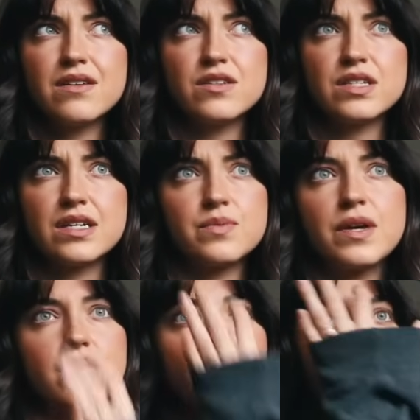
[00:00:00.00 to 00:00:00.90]
or
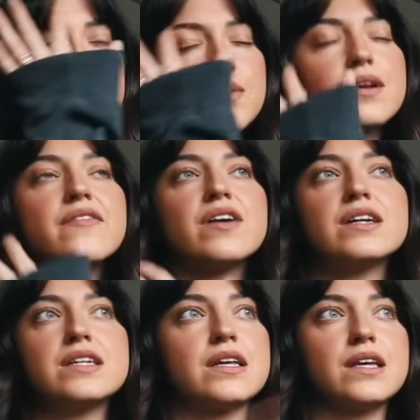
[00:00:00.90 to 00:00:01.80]
6-week course or whatever. I
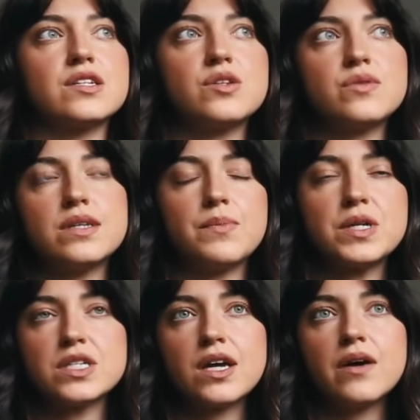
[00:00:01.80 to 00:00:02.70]
did it like 2
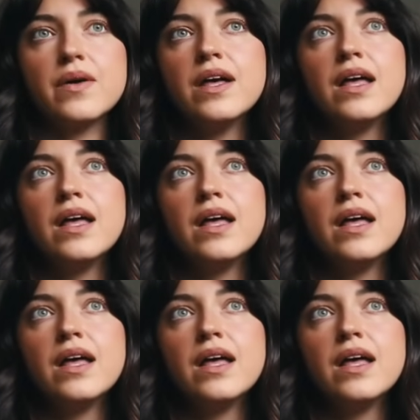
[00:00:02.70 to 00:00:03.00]
summers ago,